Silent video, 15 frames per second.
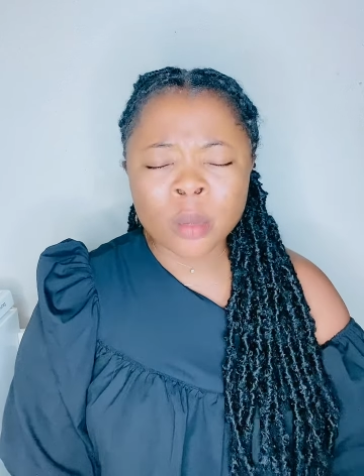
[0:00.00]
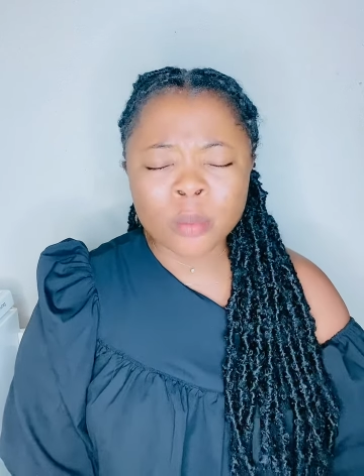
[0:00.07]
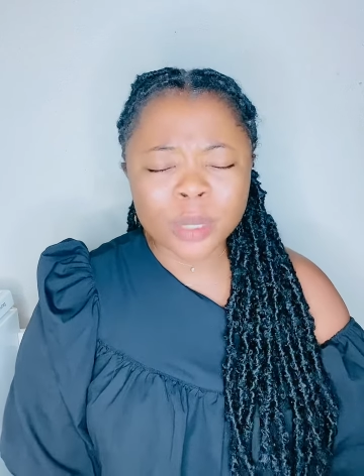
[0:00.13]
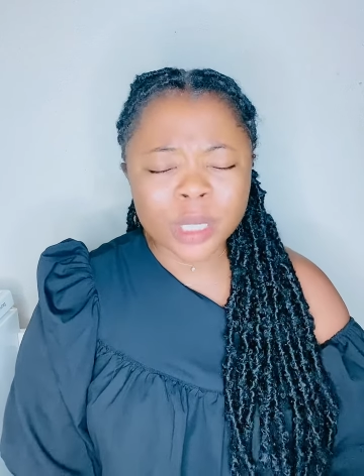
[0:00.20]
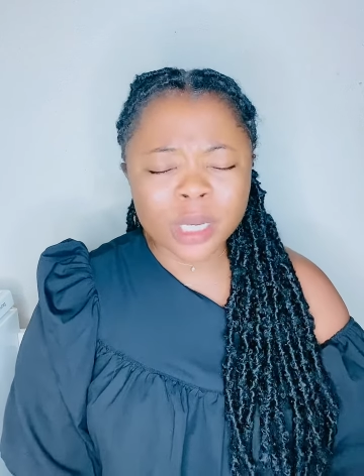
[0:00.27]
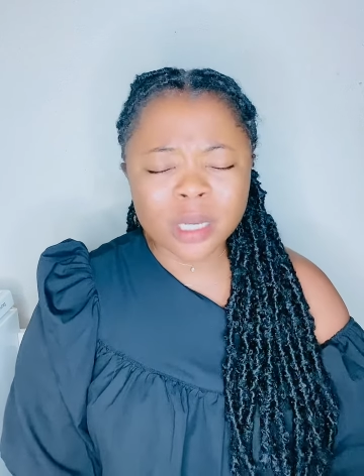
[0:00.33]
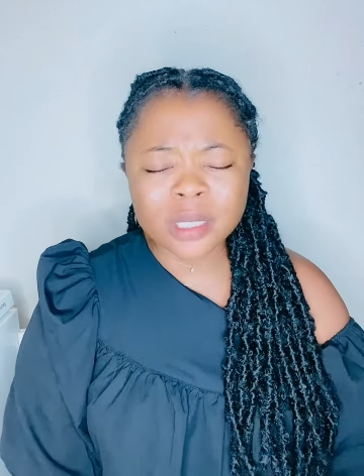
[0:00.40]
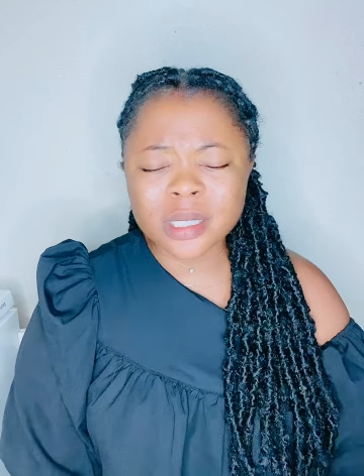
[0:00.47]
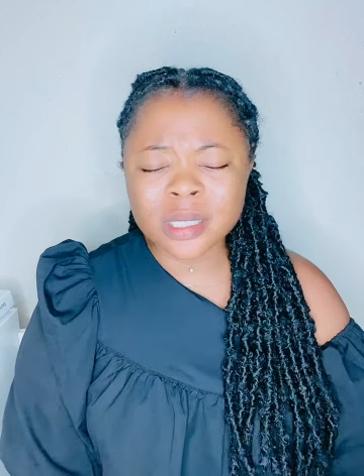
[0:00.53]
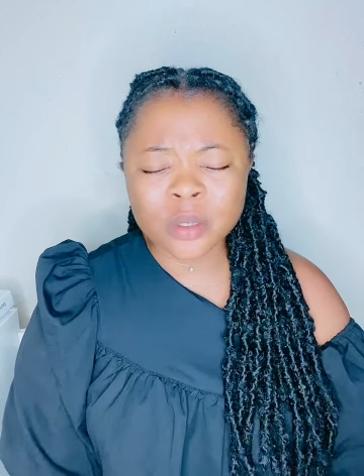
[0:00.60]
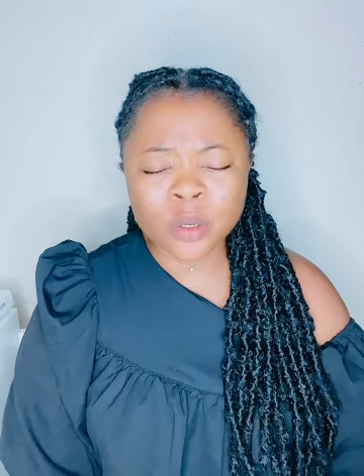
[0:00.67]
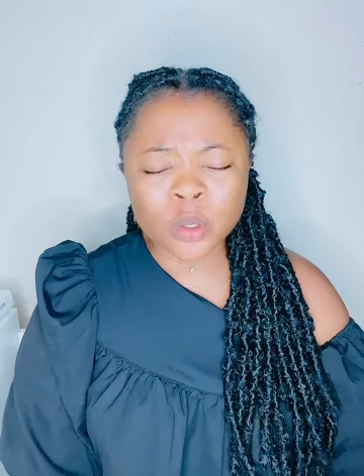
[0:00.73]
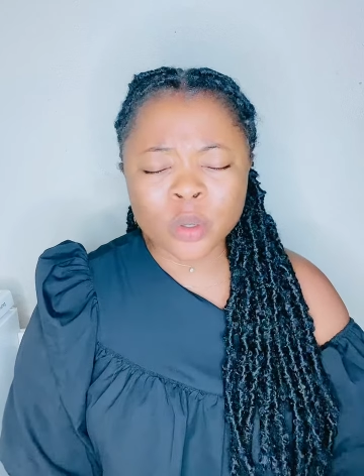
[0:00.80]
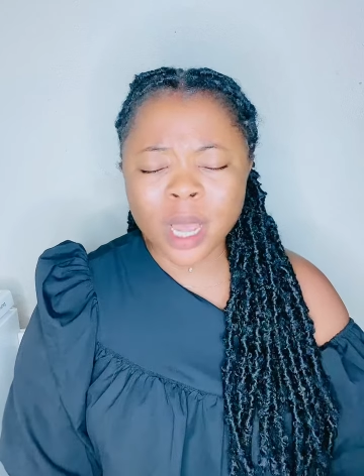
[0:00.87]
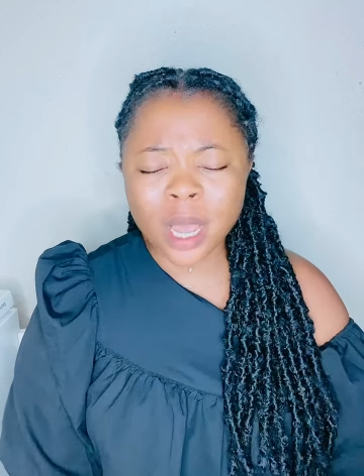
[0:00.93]
because it's
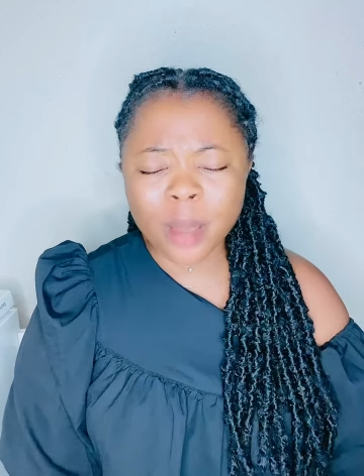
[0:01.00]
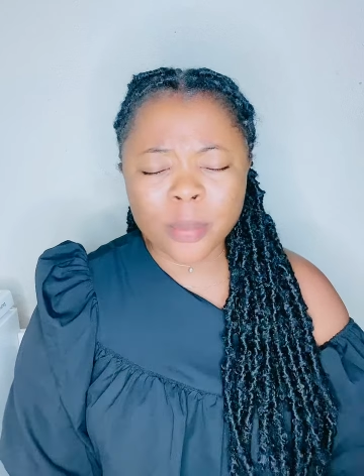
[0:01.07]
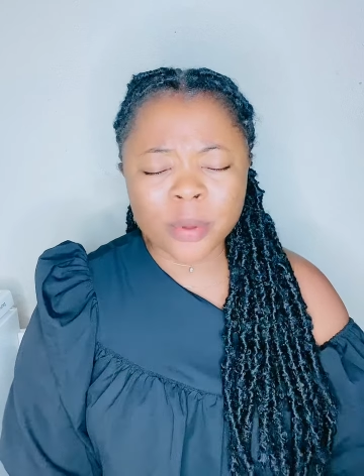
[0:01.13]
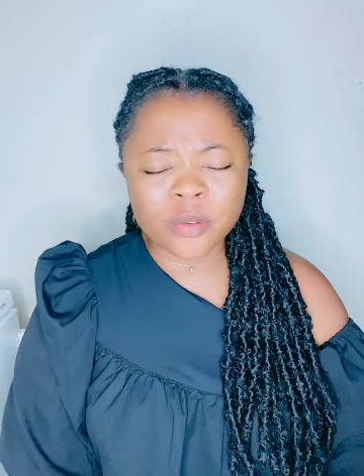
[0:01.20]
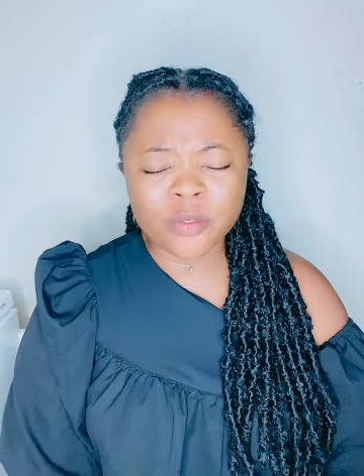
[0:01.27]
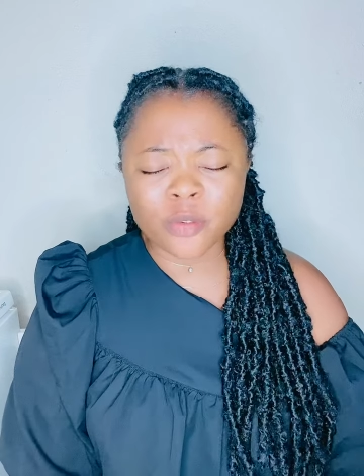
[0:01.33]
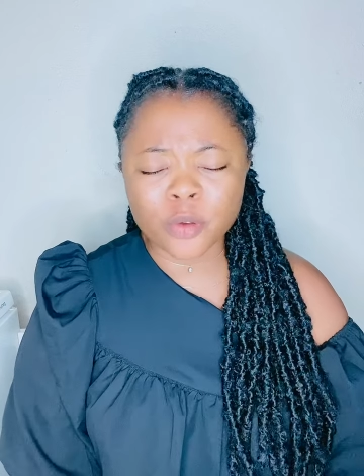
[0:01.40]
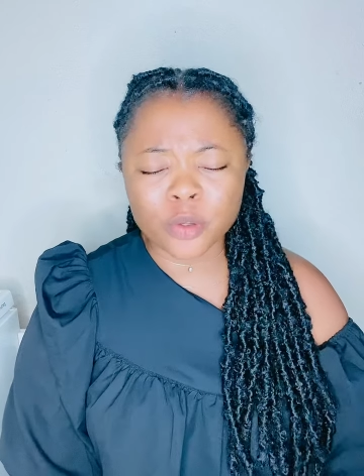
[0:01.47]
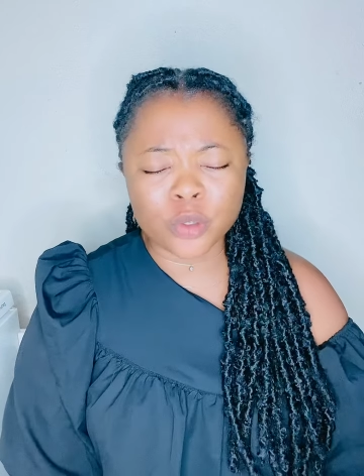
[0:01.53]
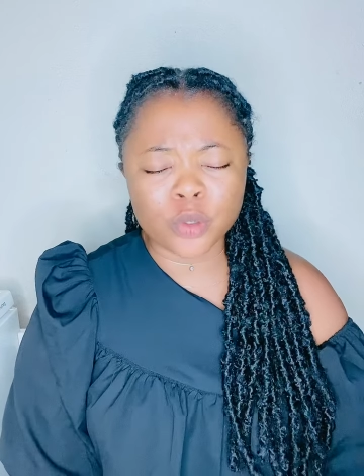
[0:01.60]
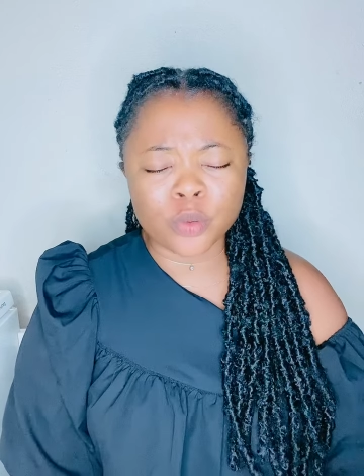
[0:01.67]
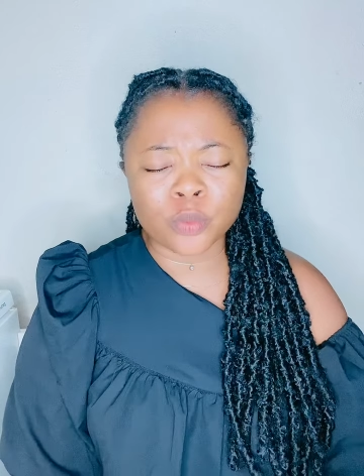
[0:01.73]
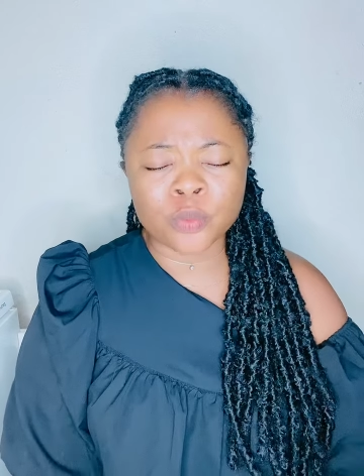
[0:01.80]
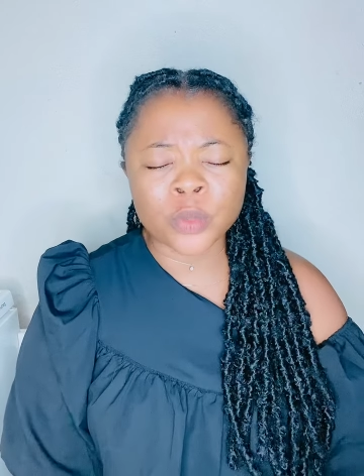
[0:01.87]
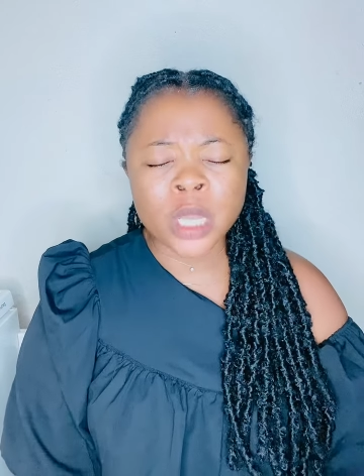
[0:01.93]
going to happen for you.